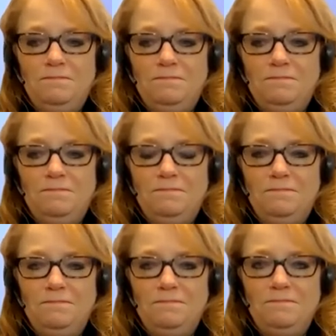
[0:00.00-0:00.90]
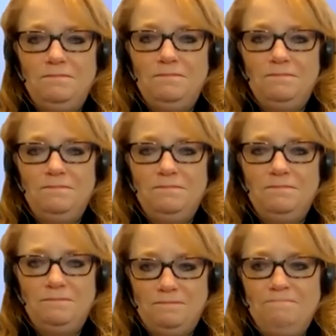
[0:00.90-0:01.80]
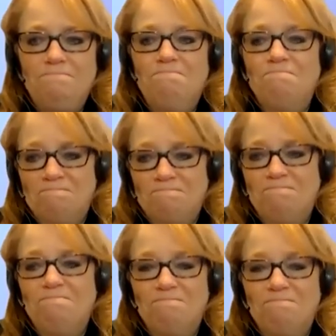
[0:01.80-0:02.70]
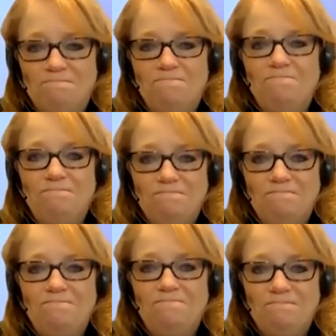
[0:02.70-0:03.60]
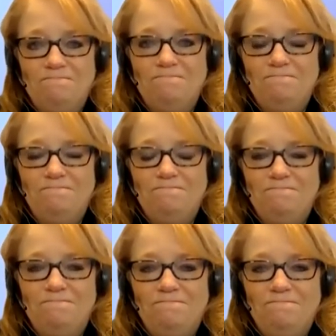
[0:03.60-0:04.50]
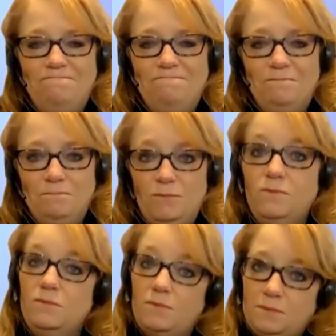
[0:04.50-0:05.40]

(silent)